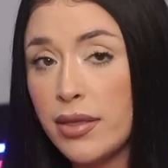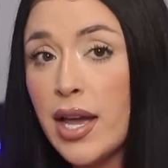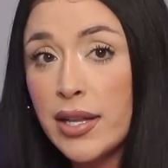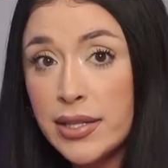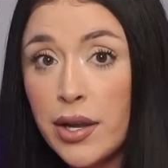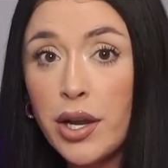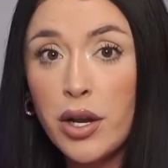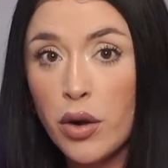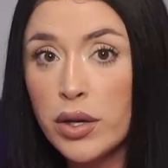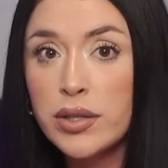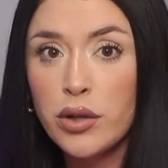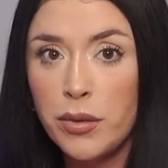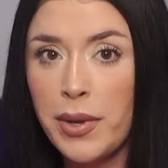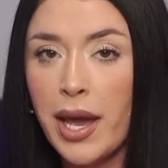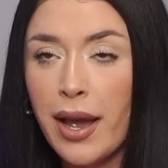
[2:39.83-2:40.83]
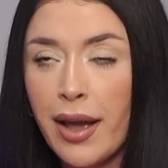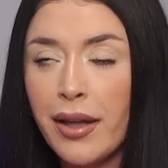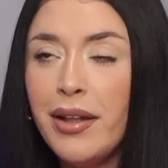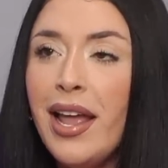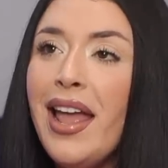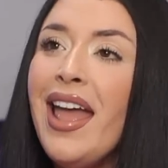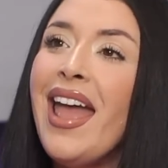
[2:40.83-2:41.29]
that's how you know estoy vieja.
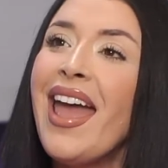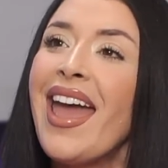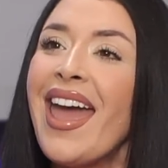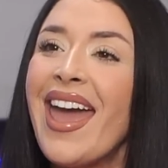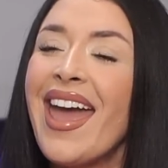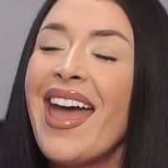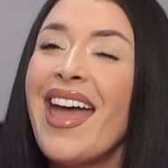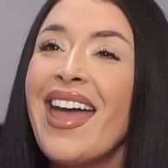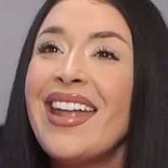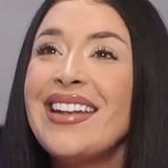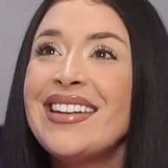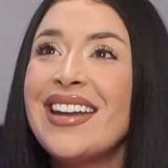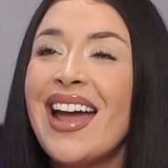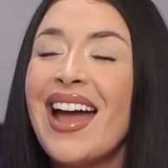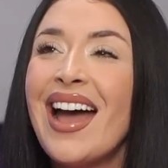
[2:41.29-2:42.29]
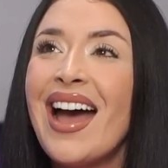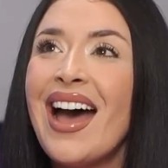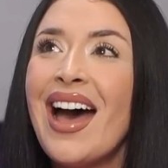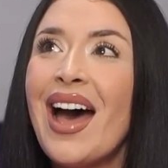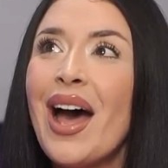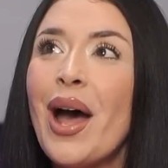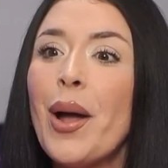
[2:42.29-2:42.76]
And
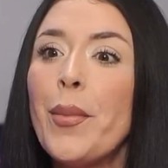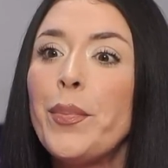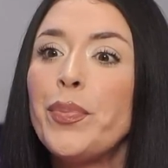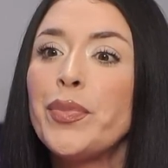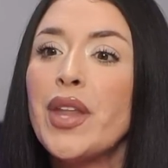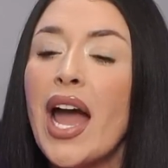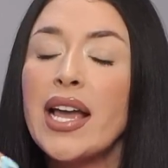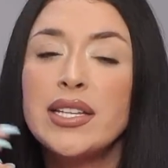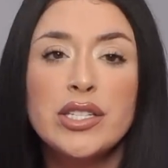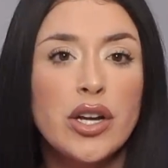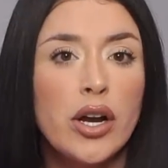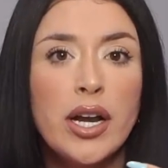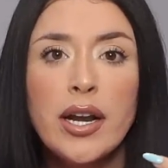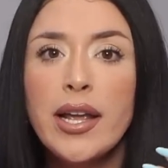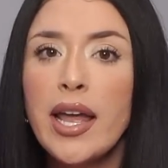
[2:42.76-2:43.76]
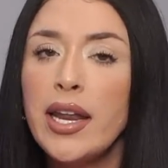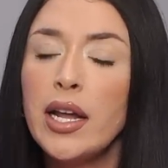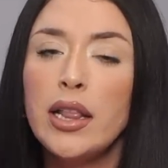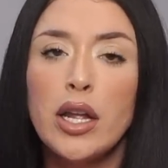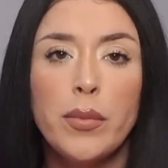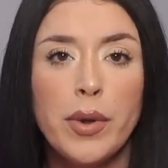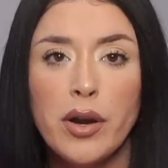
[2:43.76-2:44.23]
um, I started getting
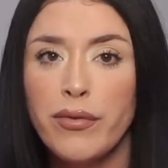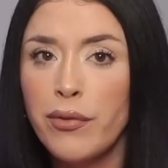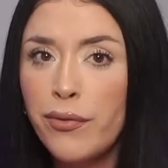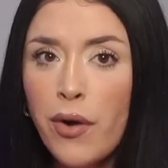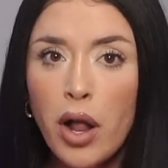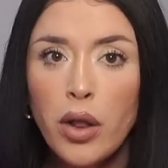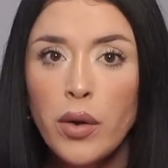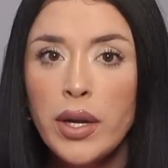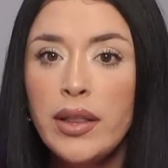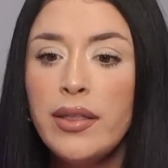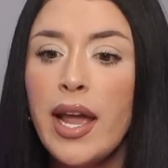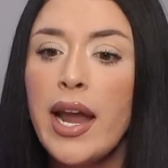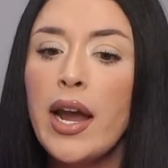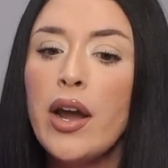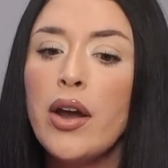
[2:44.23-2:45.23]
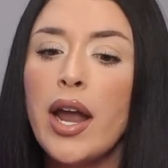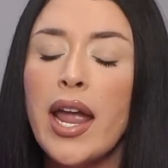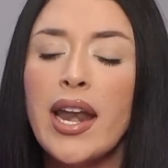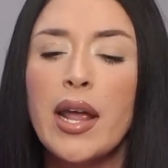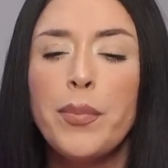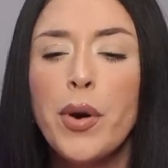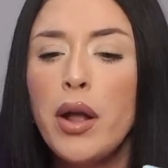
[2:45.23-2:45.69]
a little bit of a following there,
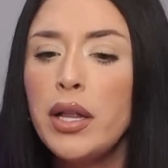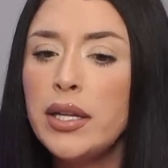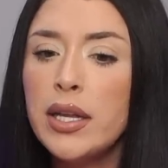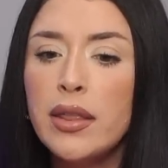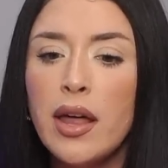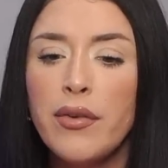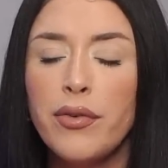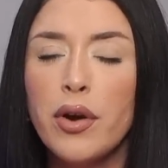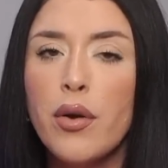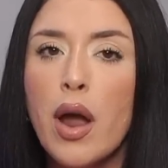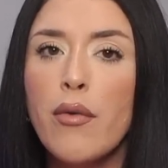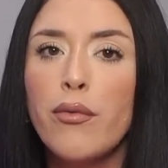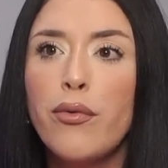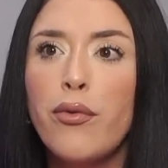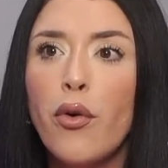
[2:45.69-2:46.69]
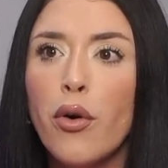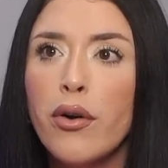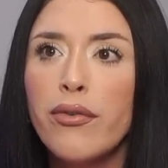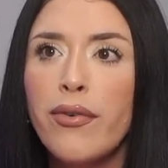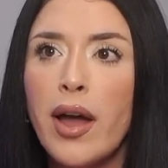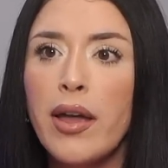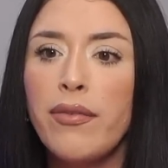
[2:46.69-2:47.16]
and I probably did that for around four
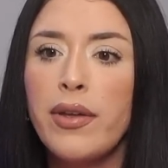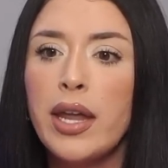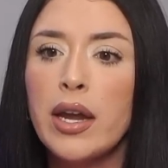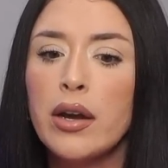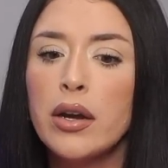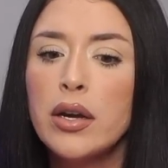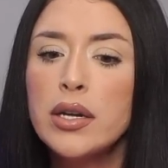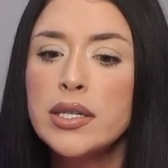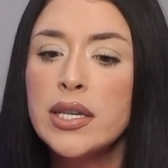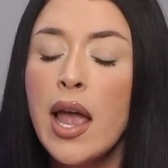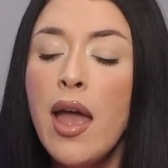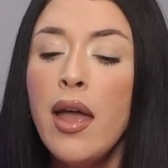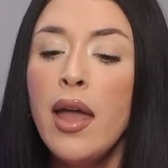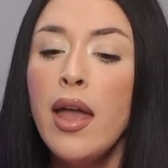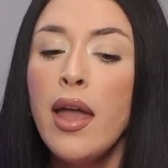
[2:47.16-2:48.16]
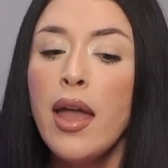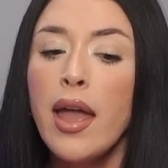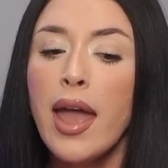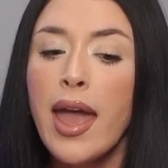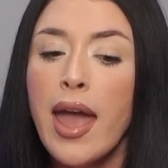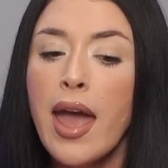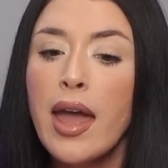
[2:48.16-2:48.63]
or five years years.
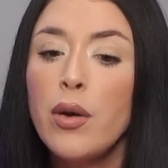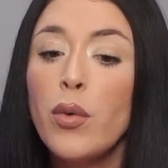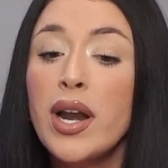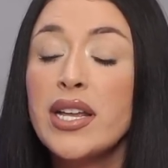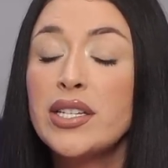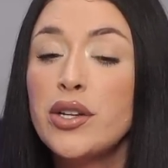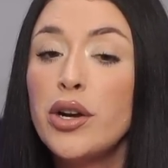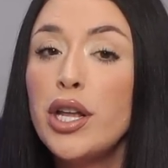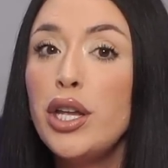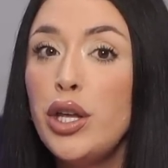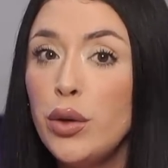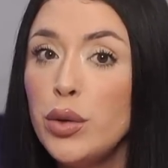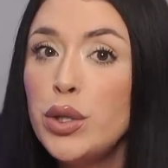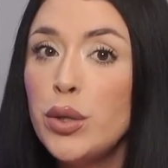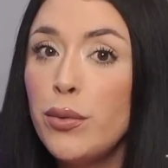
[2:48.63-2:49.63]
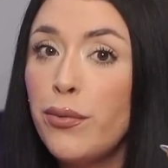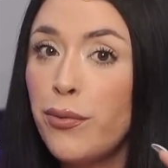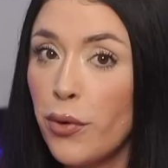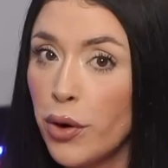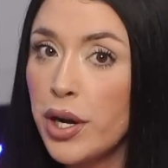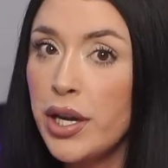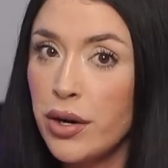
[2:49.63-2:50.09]
And when I started YouTube
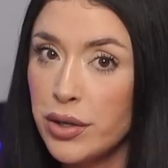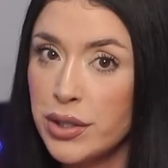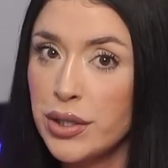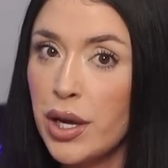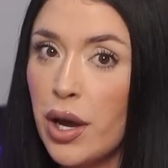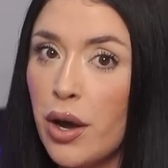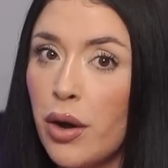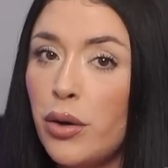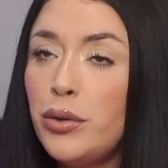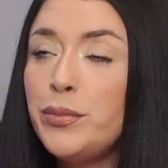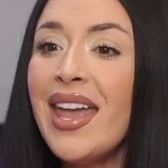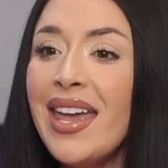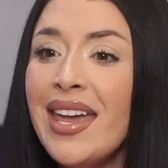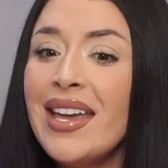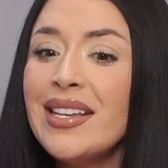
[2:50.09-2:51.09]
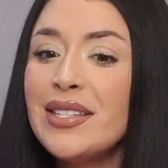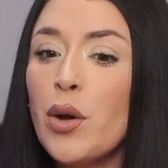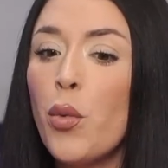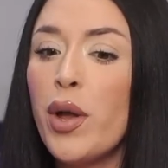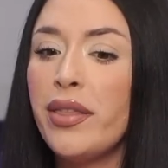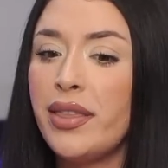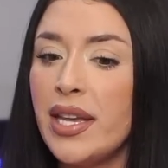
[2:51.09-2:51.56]
four years ago is
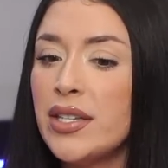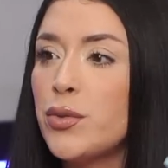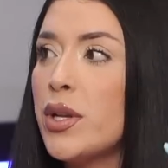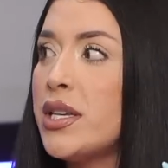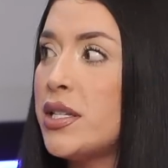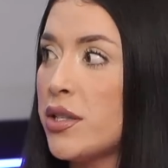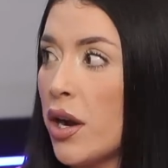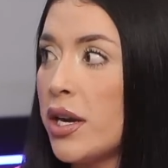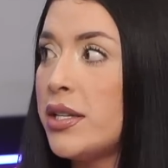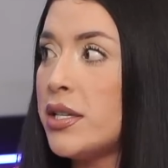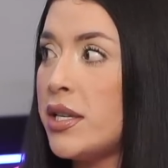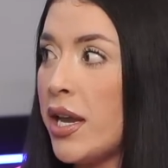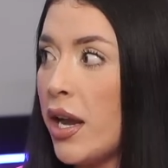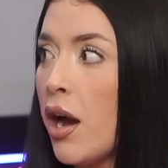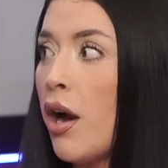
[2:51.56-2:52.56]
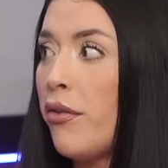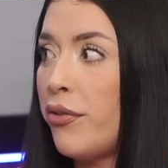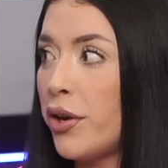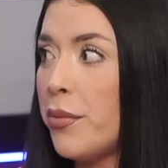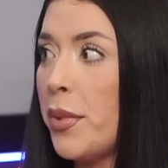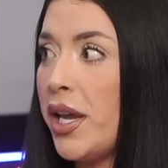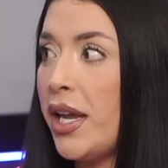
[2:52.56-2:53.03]
when things really started to take off
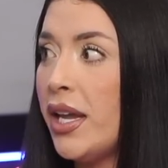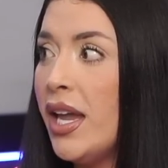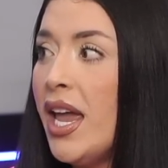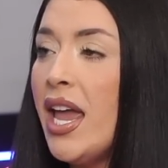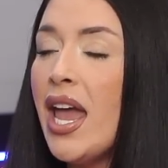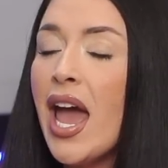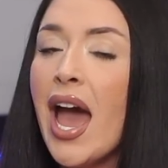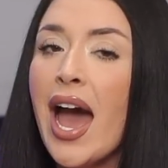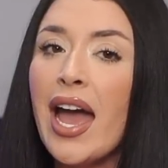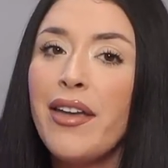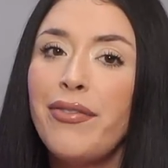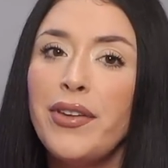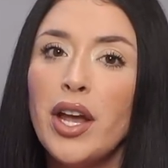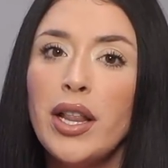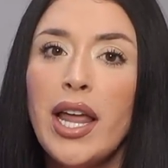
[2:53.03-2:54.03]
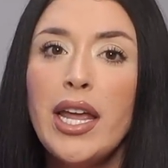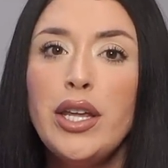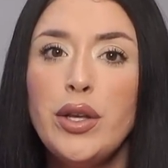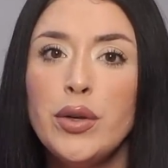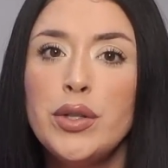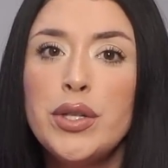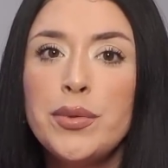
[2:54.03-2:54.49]
for me. Mm. I feel like
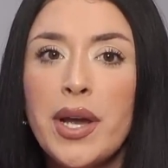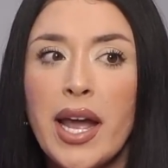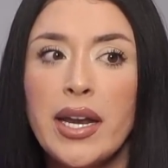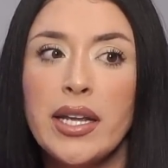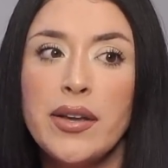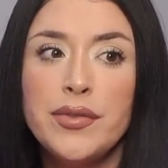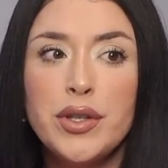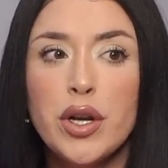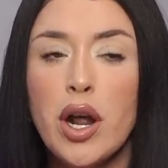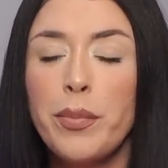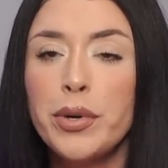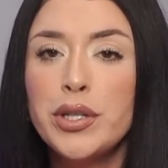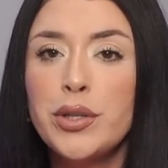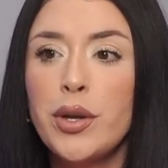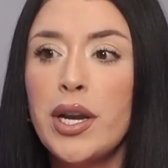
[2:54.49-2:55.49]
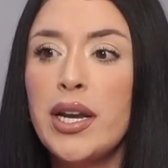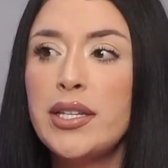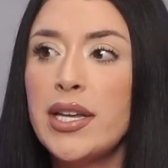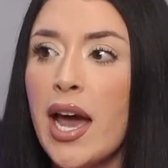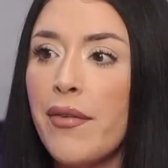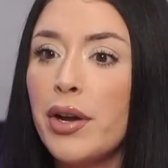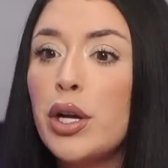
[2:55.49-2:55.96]
YouTube kind of gives you an opportunity
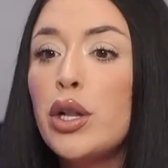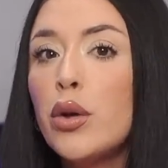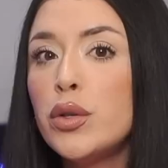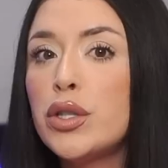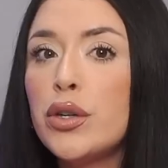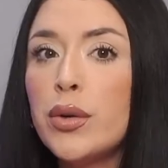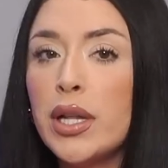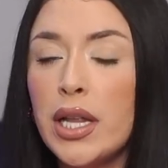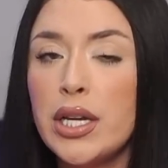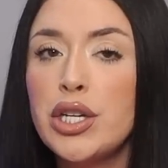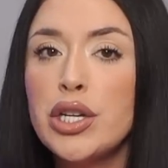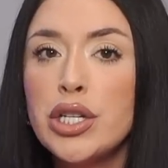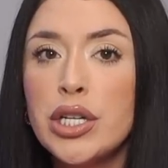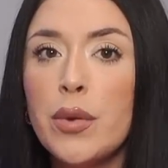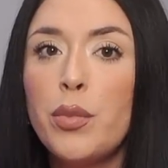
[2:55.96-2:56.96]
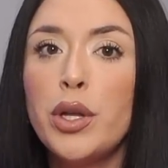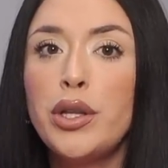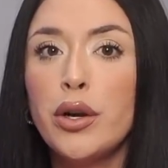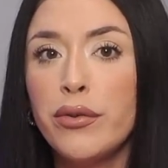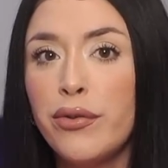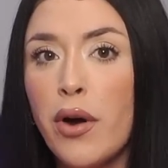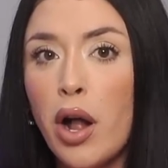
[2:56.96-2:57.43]
to have a closer relationship with
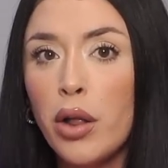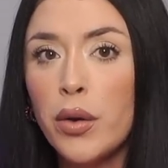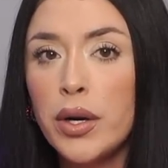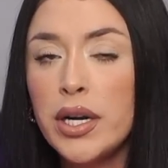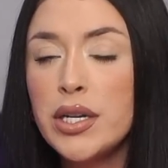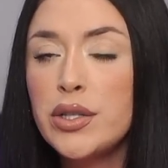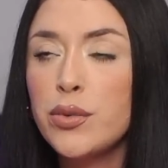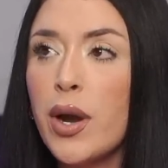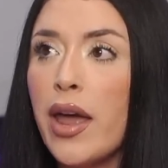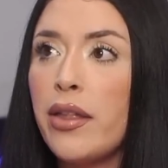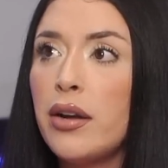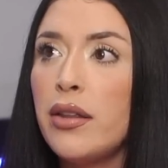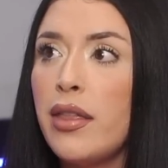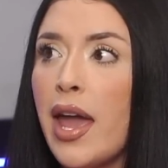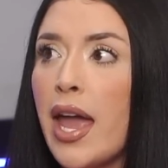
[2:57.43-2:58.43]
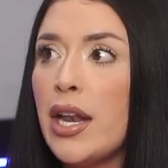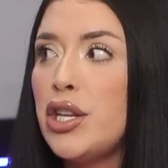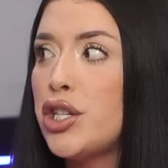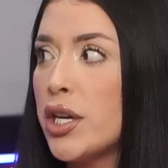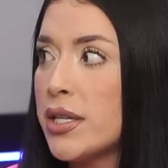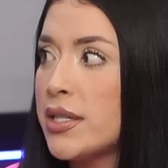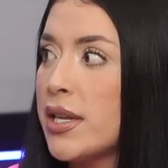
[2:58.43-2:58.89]
your followers rather than
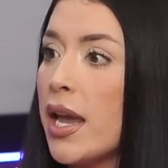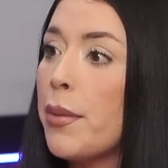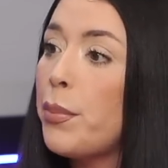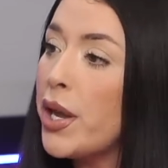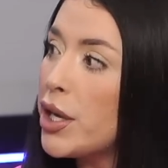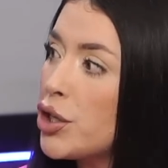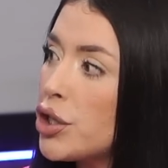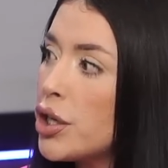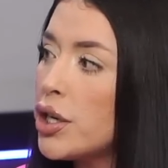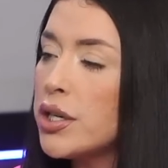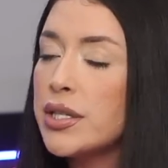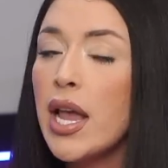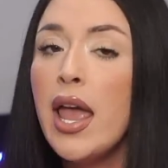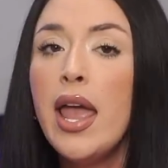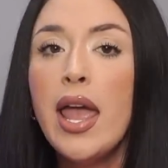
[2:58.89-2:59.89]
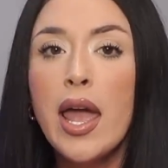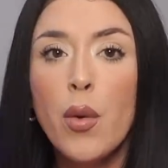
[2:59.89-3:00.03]
just like pictures